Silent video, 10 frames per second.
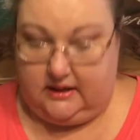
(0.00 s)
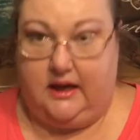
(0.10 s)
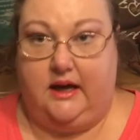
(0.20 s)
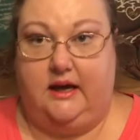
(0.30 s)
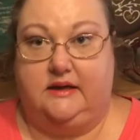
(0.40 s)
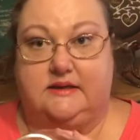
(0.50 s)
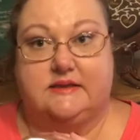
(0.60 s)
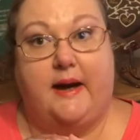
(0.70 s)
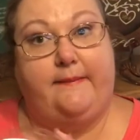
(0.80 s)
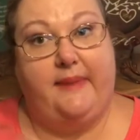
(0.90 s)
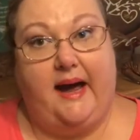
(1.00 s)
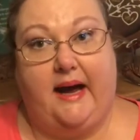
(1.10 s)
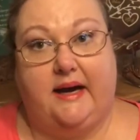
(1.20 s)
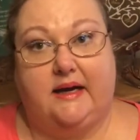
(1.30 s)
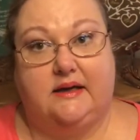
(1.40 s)
and come
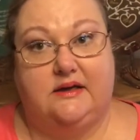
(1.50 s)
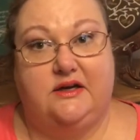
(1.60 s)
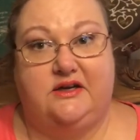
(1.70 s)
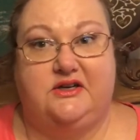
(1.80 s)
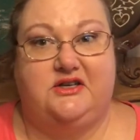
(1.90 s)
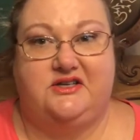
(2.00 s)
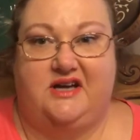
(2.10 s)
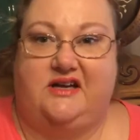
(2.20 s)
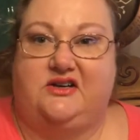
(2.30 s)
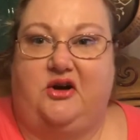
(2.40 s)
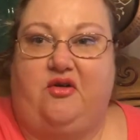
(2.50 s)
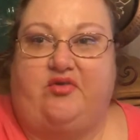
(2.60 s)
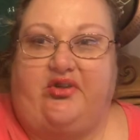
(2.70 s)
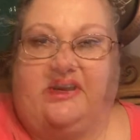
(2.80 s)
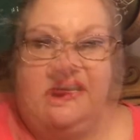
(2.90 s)
back and go
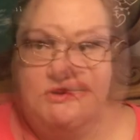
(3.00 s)
over it.